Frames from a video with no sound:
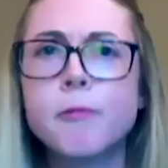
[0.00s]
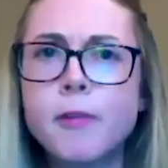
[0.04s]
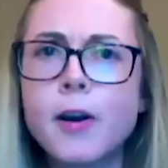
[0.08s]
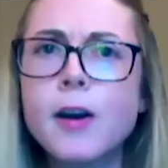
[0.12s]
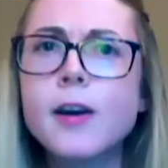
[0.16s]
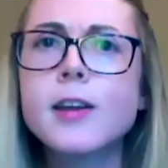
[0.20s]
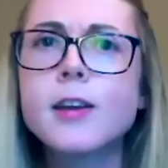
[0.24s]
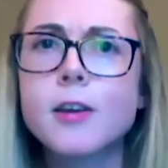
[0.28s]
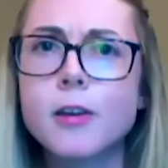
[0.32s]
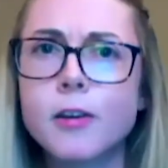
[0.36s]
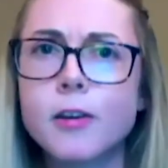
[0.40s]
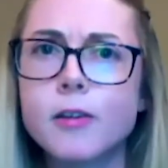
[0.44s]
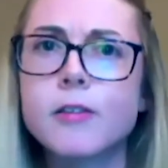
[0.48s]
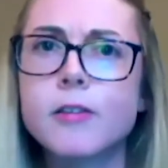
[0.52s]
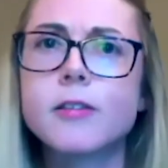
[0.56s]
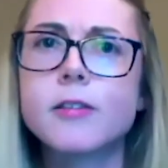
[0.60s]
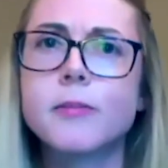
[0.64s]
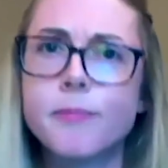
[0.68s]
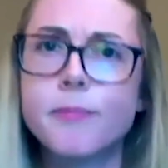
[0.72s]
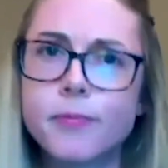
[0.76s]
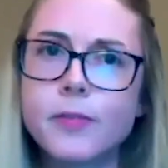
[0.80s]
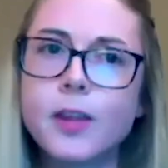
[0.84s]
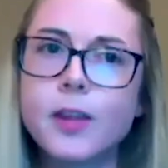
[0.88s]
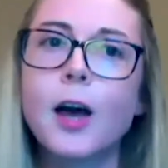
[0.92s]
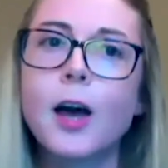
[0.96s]
Very good,
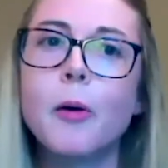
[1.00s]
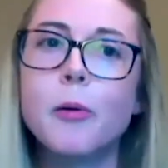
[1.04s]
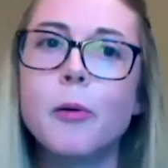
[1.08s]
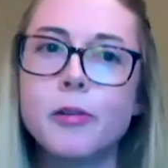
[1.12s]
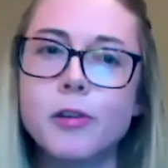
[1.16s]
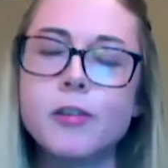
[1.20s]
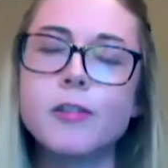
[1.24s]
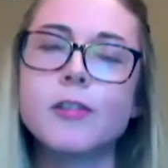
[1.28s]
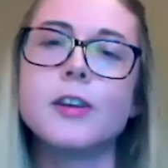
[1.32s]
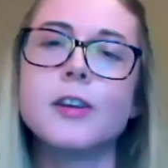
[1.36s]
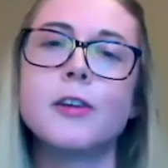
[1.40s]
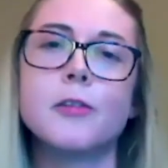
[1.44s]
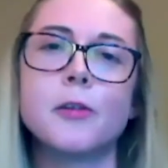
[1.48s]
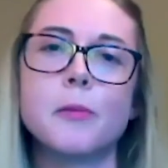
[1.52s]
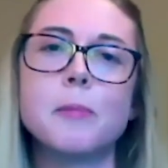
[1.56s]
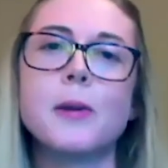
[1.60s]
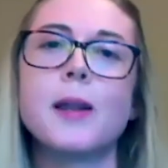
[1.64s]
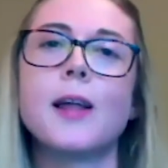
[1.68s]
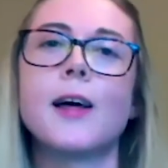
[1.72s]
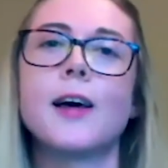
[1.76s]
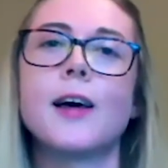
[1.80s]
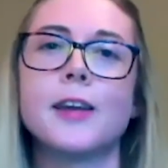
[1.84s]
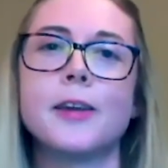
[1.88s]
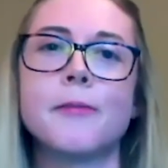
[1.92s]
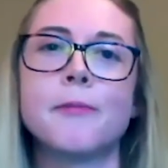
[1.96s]
I would usually
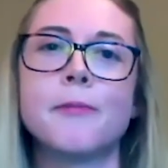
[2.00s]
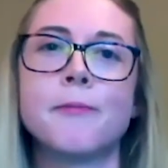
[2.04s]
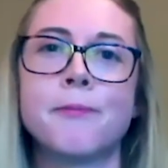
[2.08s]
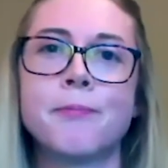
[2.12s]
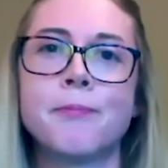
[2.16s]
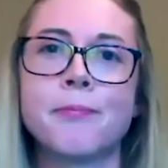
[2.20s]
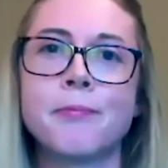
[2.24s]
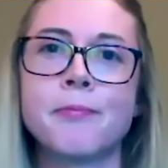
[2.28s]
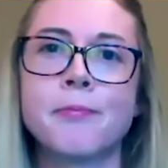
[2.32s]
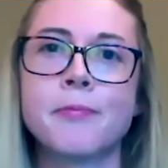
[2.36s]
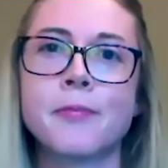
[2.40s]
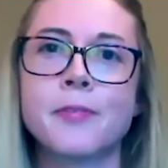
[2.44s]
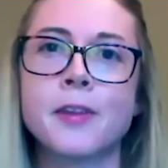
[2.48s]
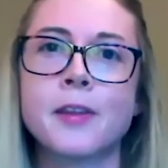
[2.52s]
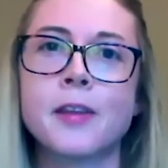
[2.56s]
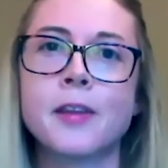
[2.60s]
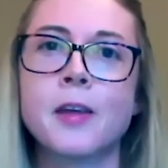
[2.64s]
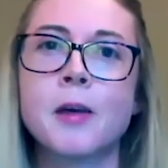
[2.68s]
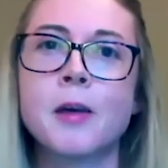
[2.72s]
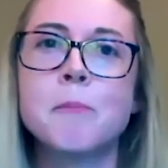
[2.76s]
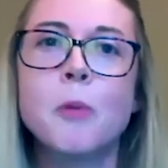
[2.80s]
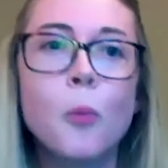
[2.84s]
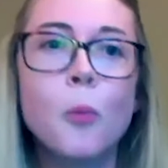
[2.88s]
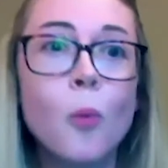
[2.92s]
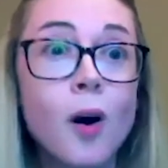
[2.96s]
reply.
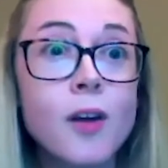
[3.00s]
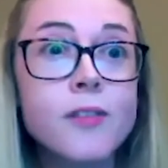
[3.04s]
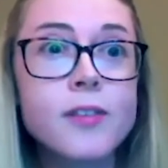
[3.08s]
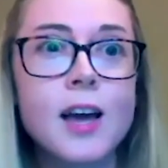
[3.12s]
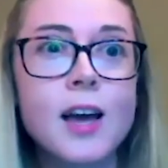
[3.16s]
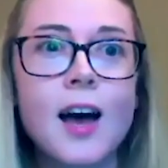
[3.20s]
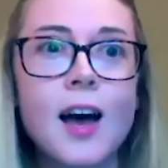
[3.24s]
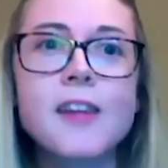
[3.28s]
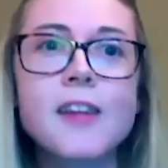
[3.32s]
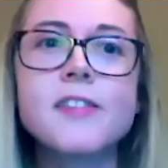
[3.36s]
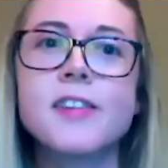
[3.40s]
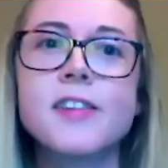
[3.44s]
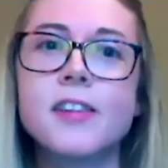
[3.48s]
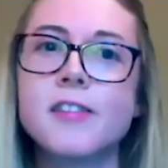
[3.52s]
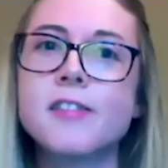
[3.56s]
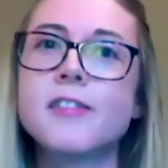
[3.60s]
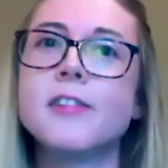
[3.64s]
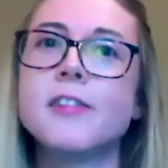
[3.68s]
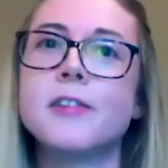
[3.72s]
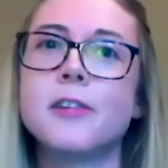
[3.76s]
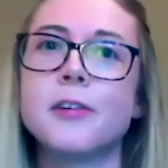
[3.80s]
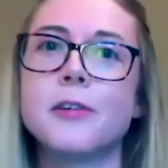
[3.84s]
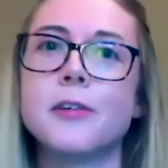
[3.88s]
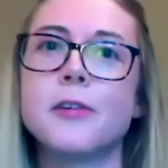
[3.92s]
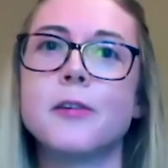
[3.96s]
But what has this
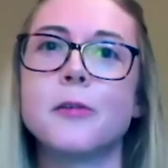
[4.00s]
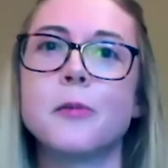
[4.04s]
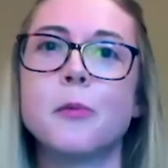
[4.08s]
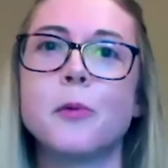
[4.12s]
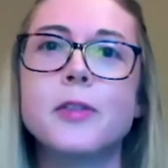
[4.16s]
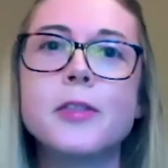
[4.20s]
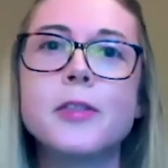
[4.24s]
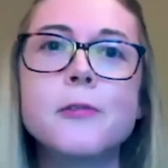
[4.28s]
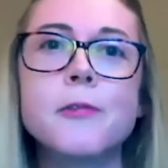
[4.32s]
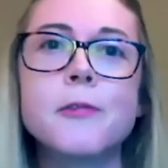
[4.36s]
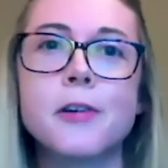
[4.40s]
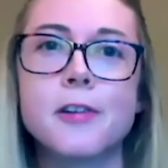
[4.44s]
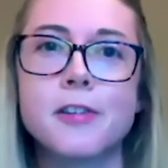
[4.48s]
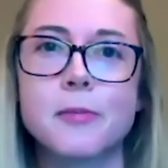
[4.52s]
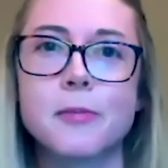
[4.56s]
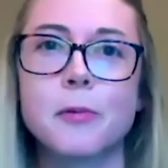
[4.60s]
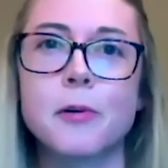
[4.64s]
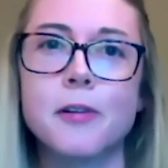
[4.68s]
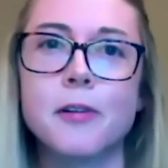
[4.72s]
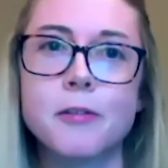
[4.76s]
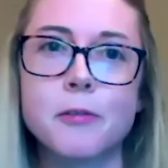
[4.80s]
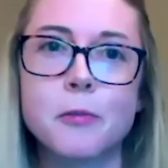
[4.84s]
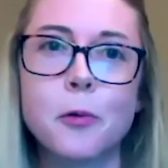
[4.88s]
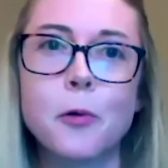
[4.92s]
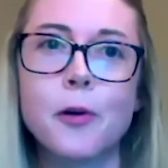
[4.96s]
to do with the First
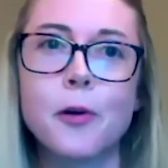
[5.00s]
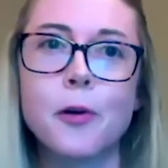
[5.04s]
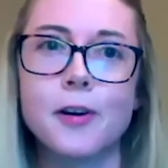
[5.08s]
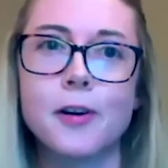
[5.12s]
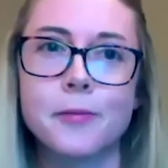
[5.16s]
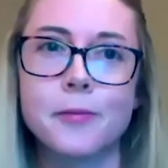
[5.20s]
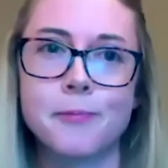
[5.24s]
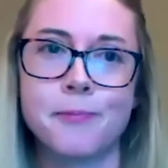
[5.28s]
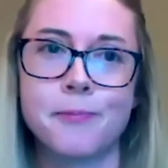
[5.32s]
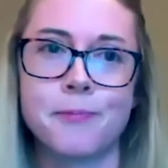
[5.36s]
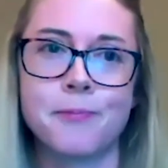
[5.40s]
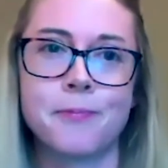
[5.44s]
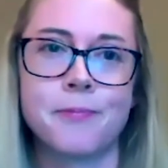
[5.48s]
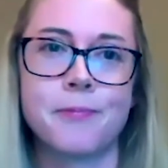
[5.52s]
World War?